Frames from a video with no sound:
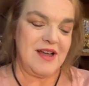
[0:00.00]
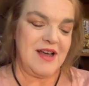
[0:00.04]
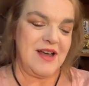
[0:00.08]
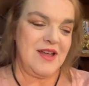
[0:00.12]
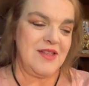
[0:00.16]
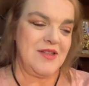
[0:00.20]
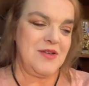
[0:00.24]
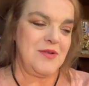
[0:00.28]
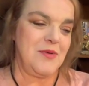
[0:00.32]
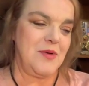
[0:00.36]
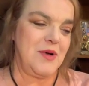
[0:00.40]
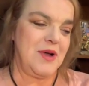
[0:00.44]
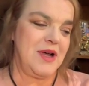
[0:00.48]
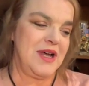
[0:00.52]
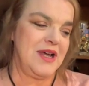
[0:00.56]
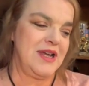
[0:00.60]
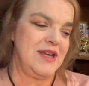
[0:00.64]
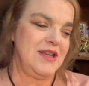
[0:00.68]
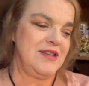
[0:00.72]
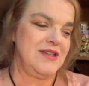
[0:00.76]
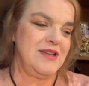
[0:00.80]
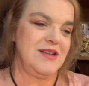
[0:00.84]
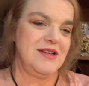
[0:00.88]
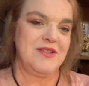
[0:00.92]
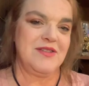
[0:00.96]

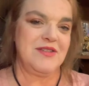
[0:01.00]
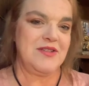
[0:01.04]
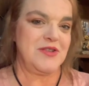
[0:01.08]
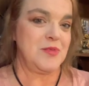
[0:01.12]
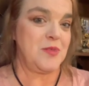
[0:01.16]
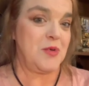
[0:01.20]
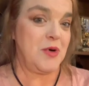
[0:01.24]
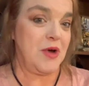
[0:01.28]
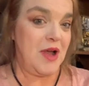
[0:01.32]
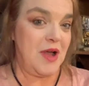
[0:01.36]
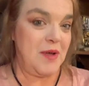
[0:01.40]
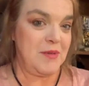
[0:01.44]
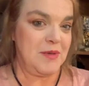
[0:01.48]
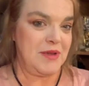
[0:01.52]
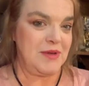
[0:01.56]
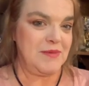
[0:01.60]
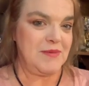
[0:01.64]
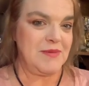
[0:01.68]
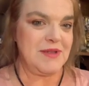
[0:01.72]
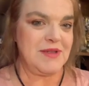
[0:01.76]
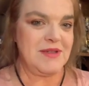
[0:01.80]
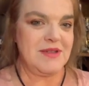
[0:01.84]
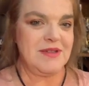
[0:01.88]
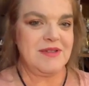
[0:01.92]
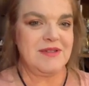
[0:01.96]
Otherwise, there's
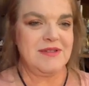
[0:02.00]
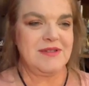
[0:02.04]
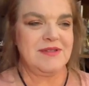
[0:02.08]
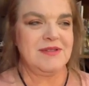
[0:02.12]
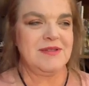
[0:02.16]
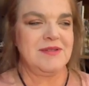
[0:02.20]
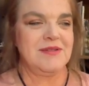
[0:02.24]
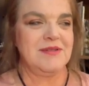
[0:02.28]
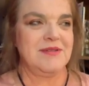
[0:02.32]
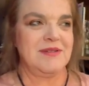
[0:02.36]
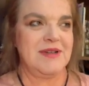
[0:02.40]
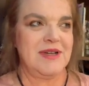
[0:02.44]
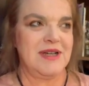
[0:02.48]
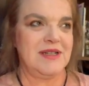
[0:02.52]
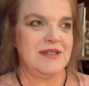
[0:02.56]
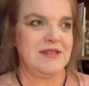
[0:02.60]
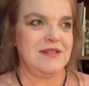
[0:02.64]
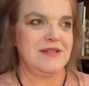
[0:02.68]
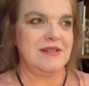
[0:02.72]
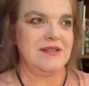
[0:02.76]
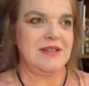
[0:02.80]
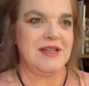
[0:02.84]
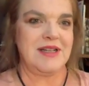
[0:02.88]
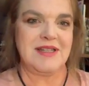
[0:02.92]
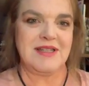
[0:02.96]
problems. Well,
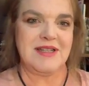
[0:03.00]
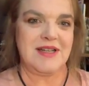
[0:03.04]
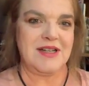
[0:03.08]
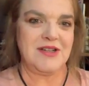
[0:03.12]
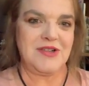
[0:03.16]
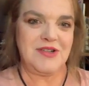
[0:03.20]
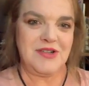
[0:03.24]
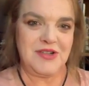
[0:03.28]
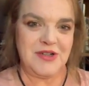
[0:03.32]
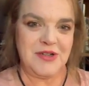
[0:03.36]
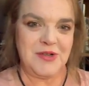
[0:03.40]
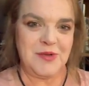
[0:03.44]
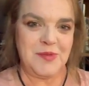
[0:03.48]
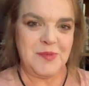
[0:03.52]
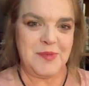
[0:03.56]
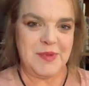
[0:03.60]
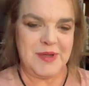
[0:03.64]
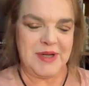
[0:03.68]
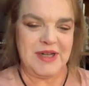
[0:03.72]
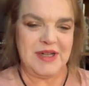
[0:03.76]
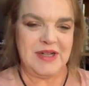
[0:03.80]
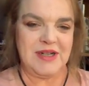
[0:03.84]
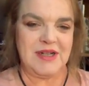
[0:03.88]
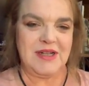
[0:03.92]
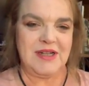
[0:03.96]
that's not true,
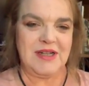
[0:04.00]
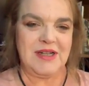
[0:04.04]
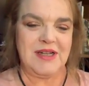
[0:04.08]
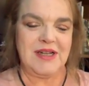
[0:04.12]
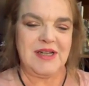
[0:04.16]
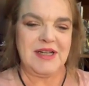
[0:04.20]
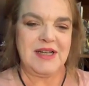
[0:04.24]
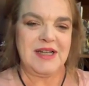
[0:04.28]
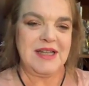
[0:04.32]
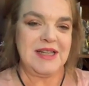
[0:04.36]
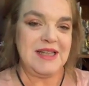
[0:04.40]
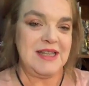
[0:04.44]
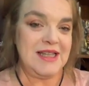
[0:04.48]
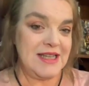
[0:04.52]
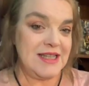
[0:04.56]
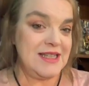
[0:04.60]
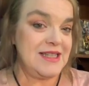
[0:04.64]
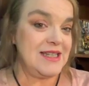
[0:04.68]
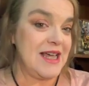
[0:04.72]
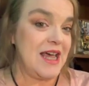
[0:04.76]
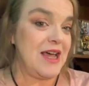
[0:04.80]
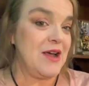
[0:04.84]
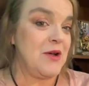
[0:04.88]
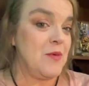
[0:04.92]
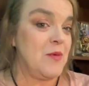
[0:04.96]
but this
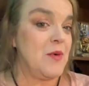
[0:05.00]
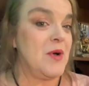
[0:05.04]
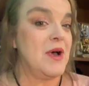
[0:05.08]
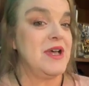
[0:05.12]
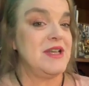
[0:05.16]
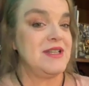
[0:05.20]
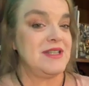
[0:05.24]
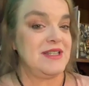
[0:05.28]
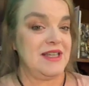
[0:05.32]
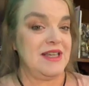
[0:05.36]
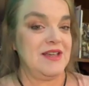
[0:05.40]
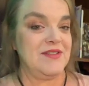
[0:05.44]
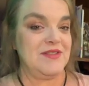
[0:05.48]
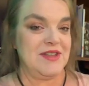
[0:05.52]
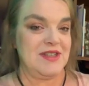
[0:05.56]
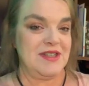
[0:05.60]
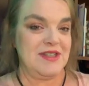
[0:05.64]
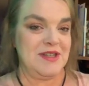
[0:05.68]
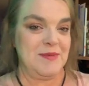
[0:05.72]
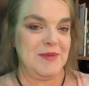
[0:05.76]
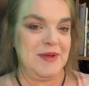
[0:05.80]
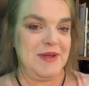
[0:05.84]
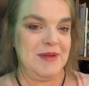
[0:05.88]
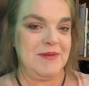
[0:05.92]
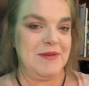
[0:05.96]
deck was gifted
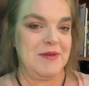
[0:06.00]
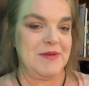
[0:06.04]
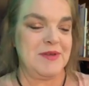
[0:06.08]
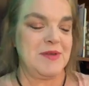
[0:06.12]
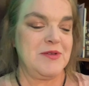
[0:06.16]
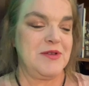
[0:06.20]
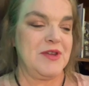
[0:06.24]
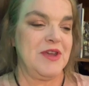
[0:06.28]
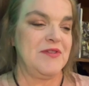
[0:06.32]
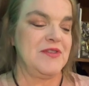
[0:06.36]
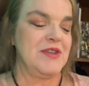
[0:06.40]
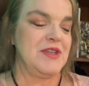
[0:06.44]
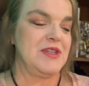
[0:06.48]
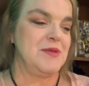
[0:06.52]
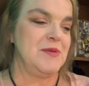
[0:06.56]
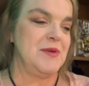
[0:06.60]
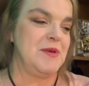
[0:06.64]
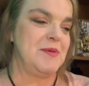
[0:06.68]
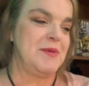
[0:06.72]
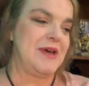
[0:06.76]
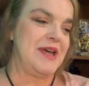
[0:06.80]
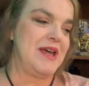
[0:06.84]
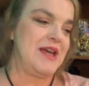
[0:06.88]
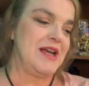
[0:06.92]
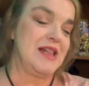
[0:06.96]
to me. It was gifted to
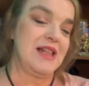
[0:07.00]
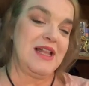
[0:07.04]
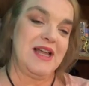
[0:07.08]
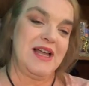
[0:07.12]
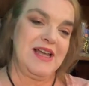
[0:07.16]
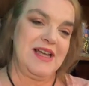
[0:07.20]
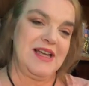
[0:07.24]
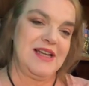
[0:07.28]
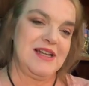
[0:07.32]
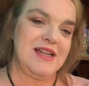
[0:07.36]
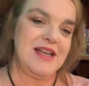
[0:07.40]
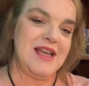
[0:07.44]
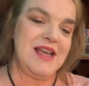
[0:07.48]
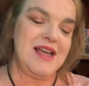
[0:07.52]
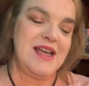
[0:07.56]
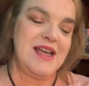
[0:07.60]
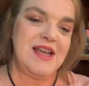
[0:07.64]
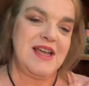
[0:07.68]
me by a client.